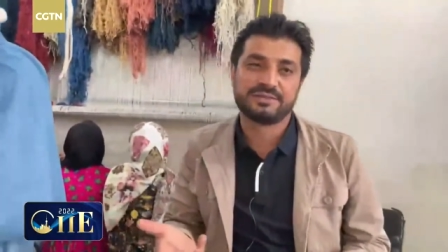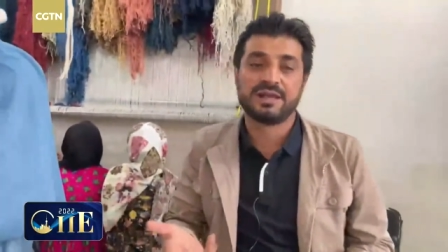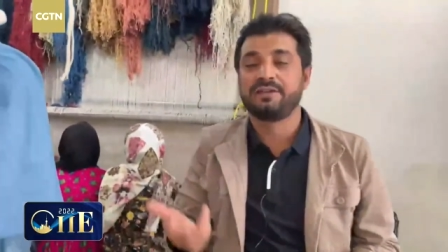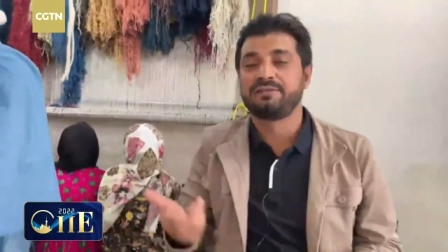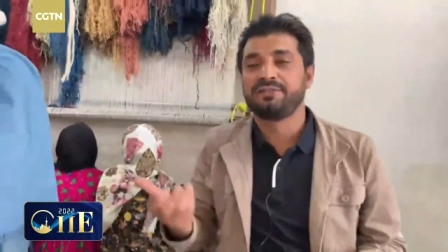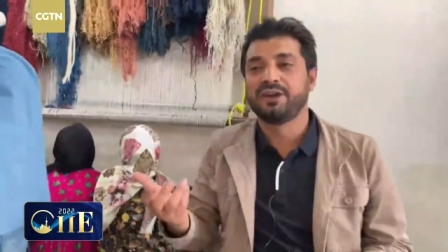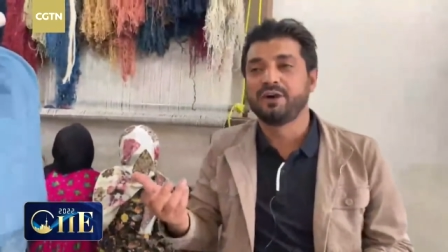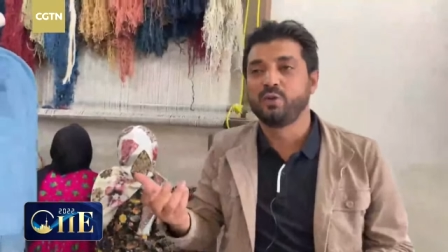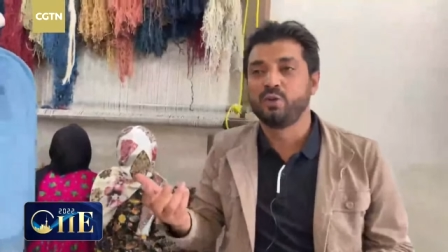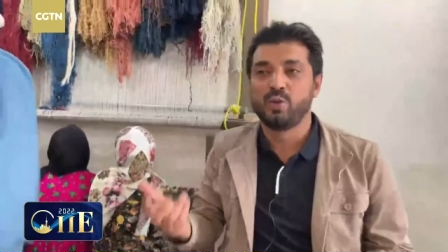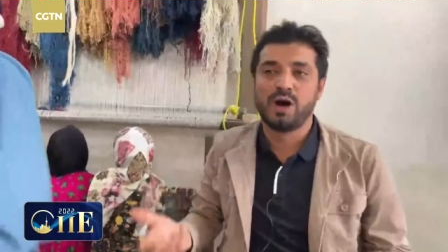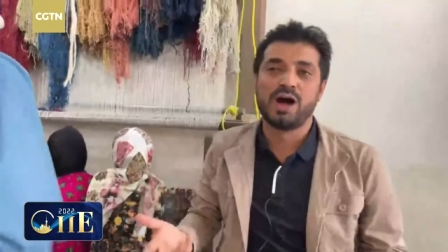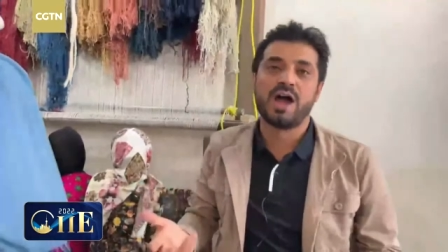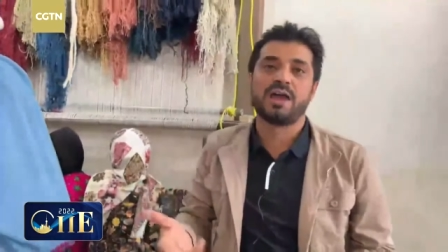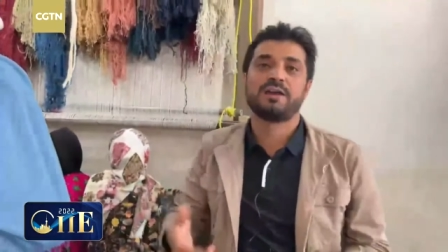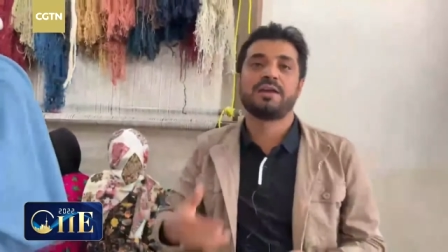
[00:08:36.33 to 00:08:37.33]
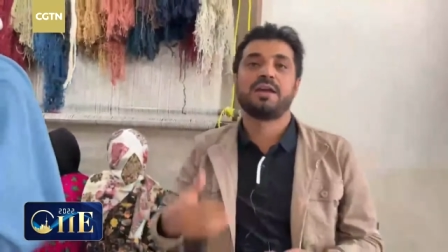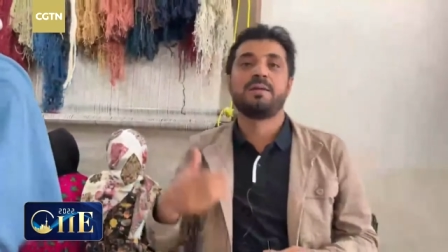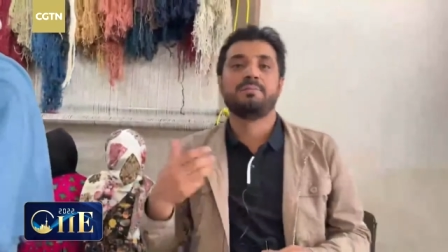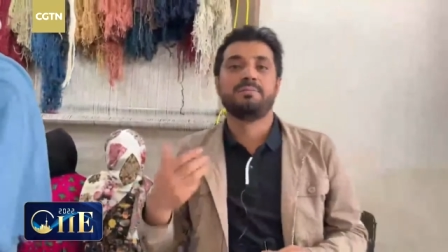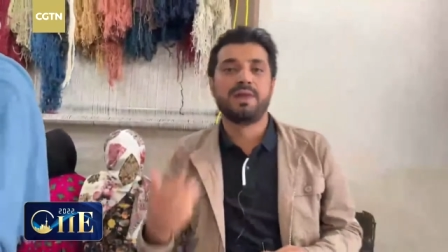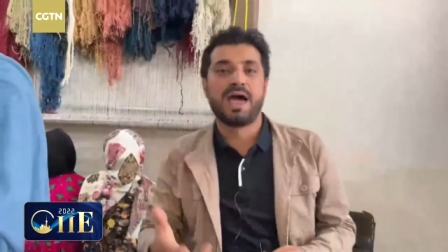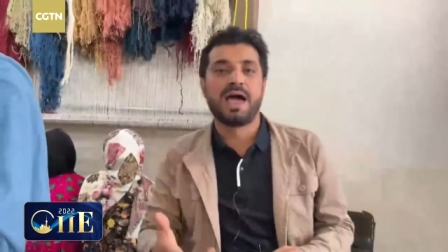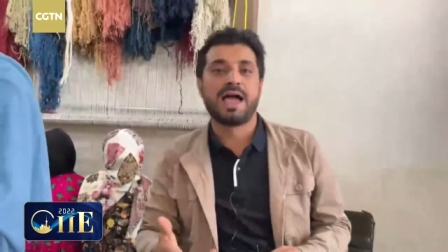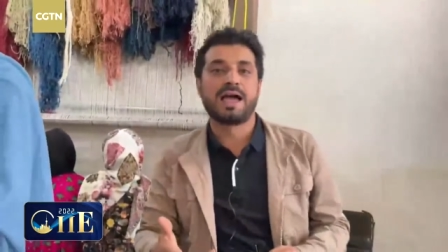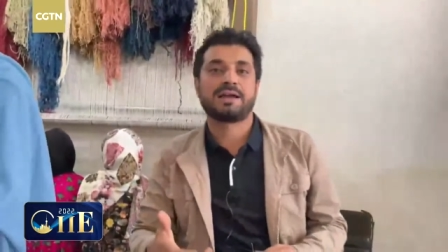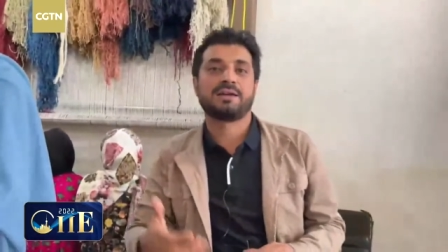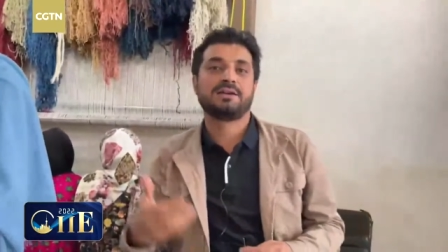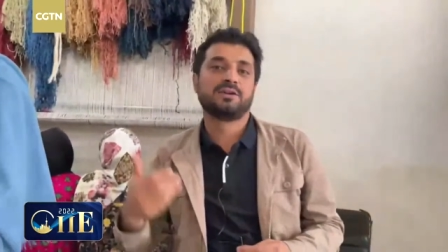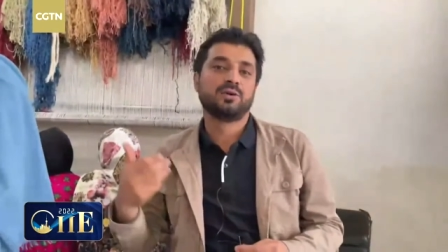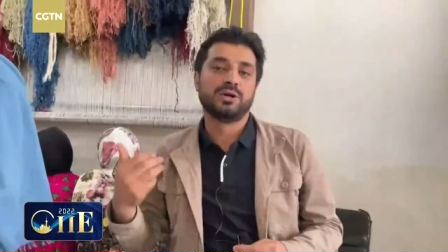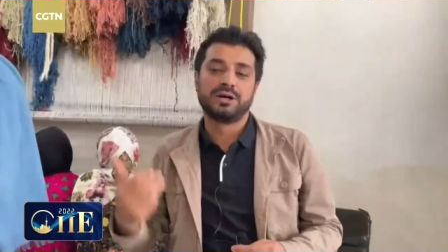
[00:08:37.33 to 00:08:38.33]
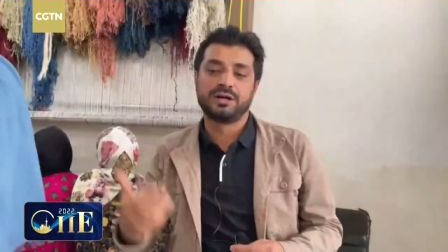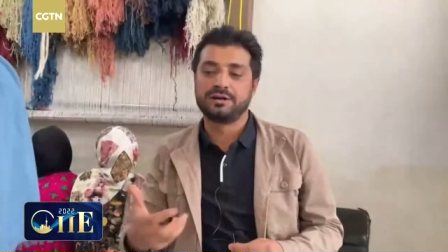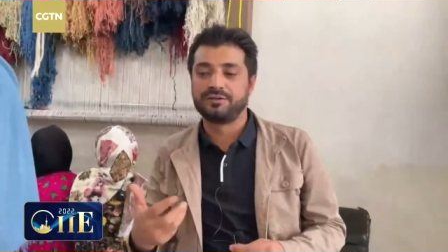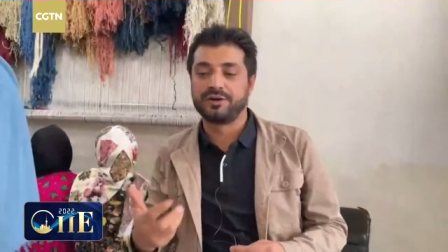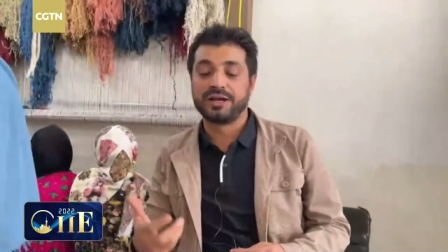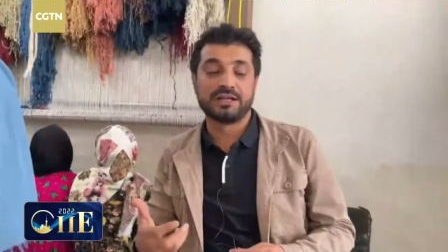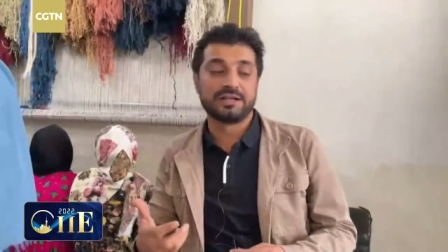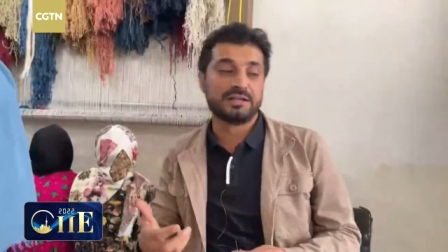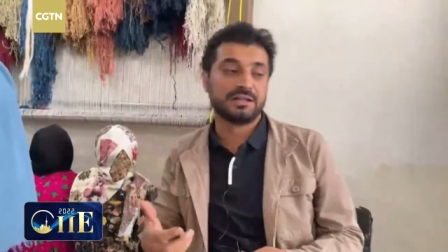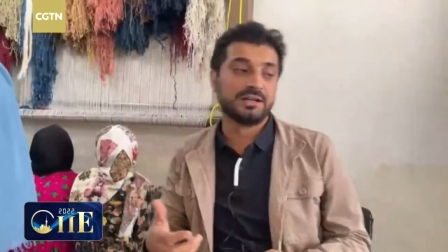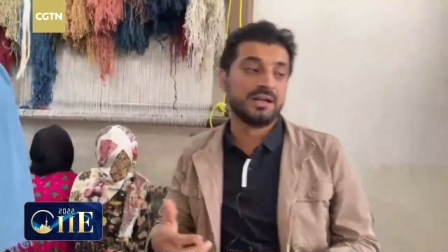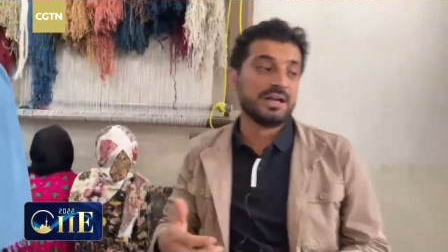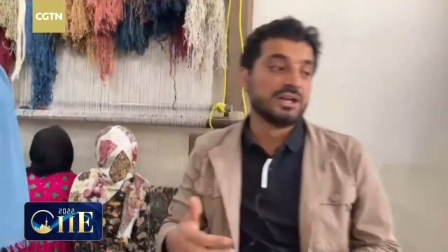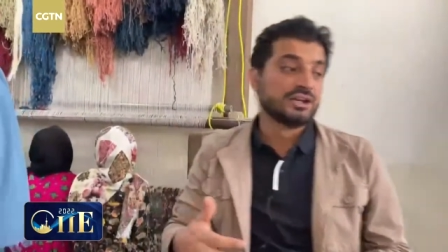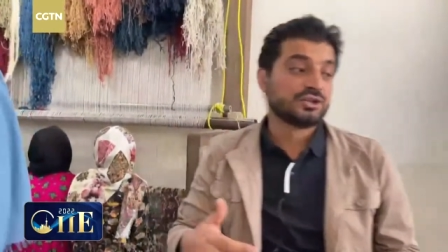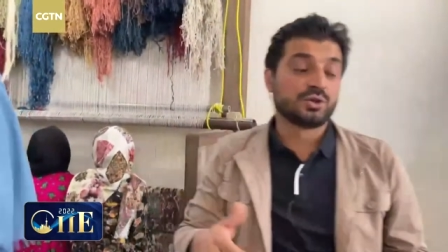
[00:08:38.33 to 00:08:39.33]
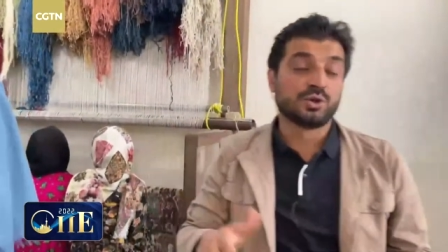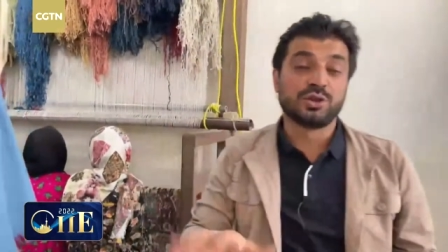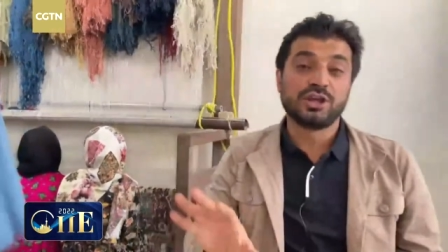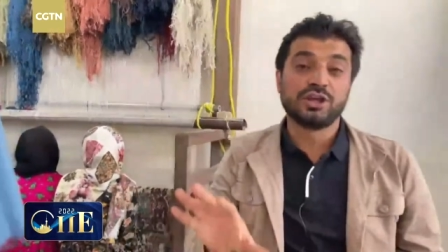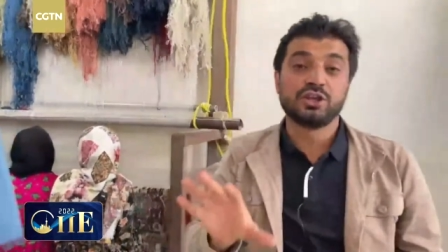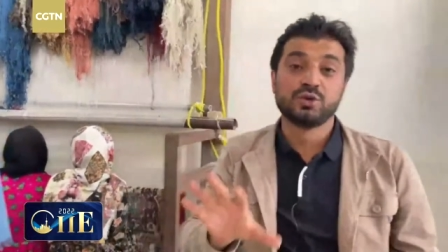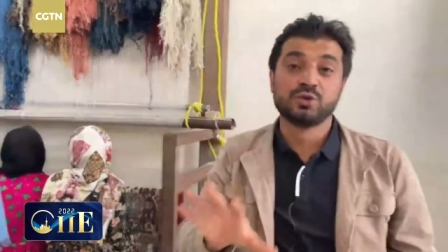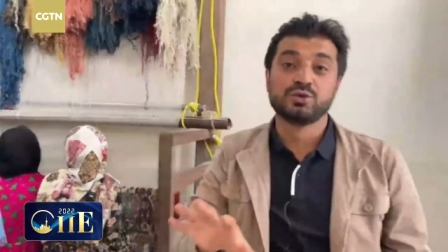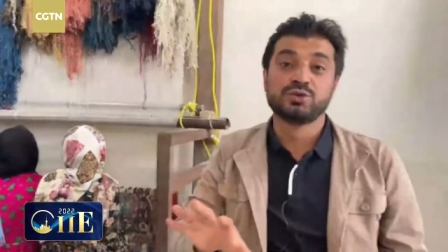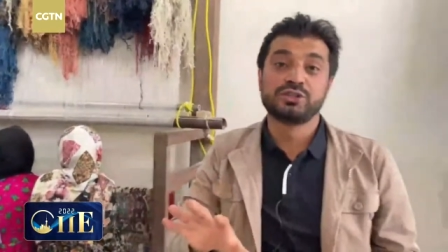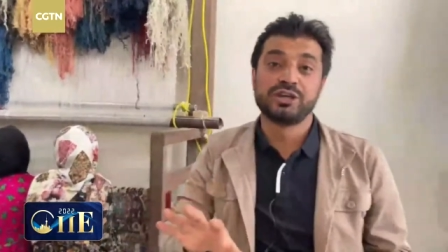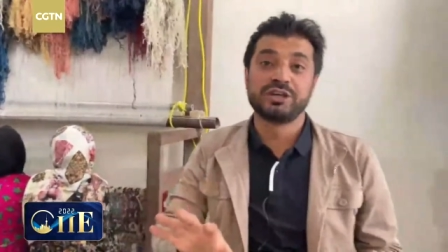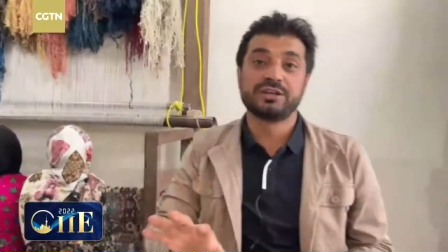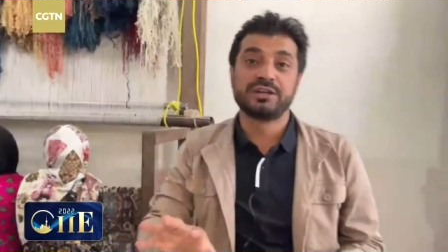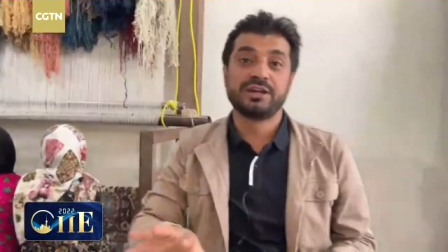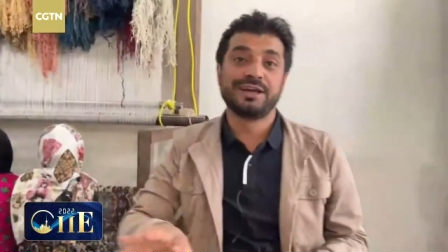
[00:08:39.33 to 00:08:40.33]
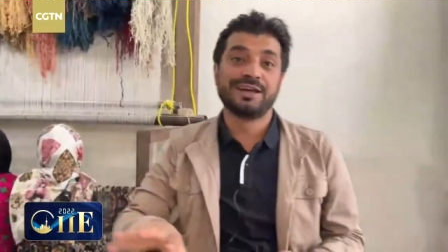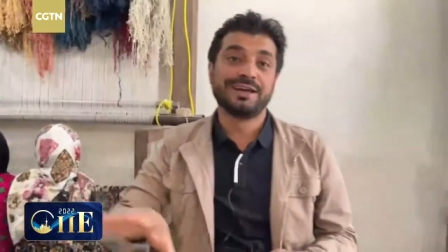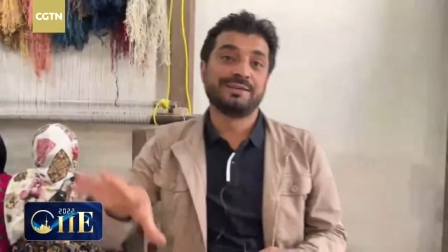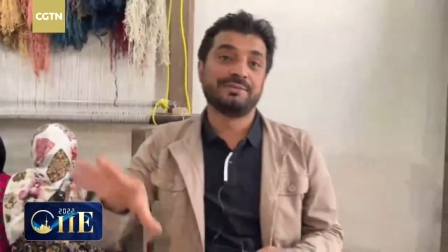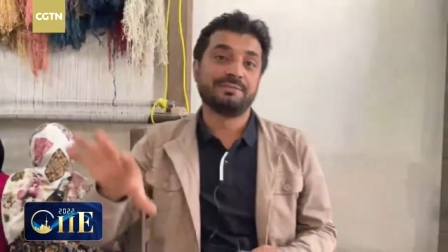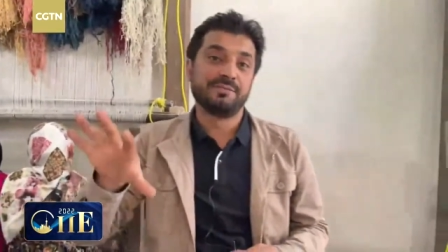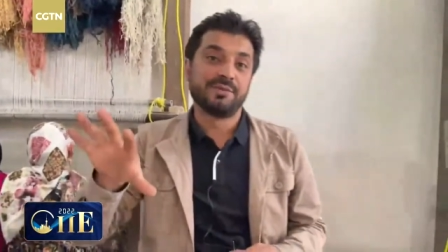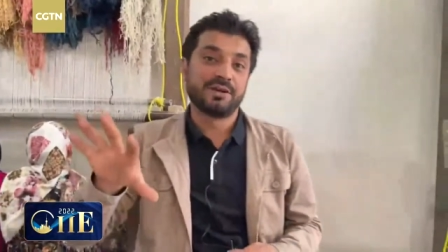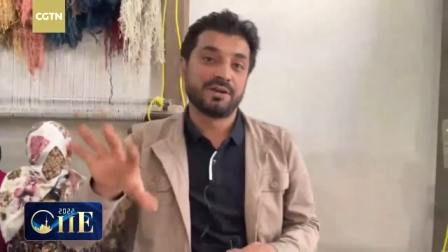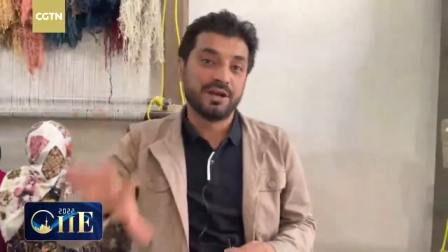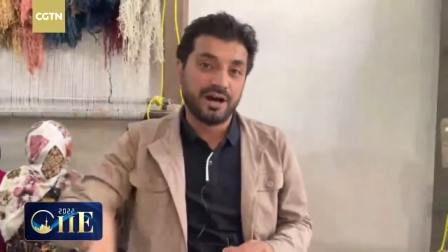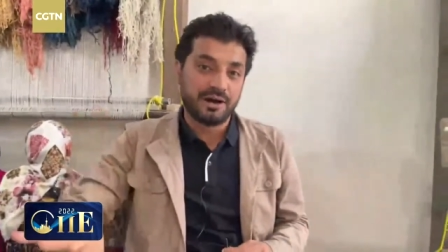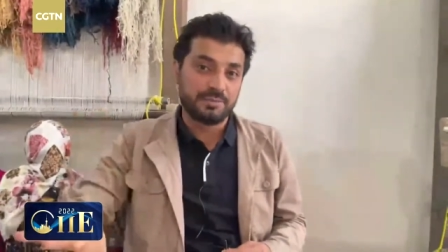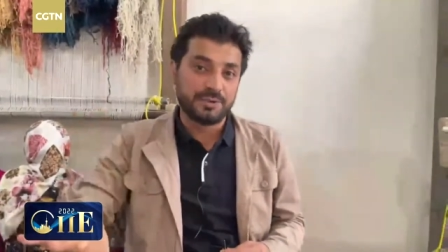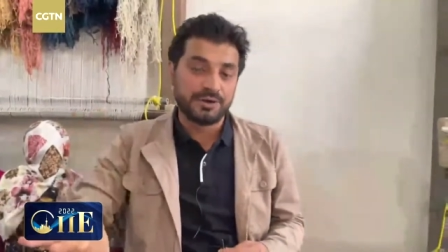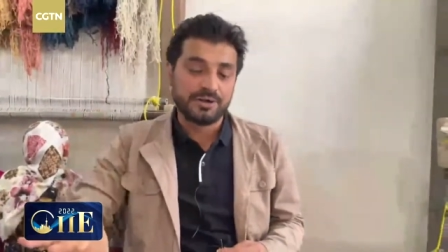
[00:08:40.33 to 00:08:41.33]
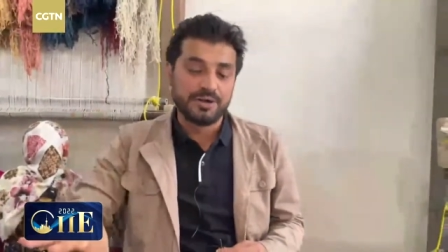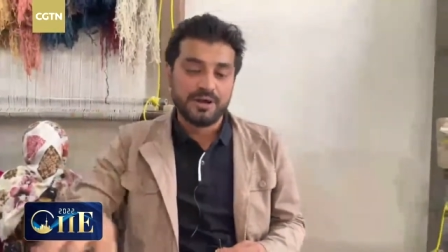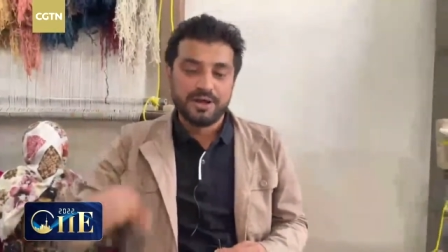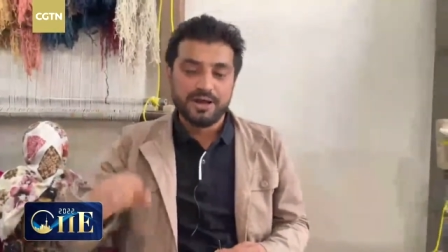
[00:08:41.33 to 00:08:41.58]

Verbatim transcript: If they're white, black, or gray color, so they use it in a carpet.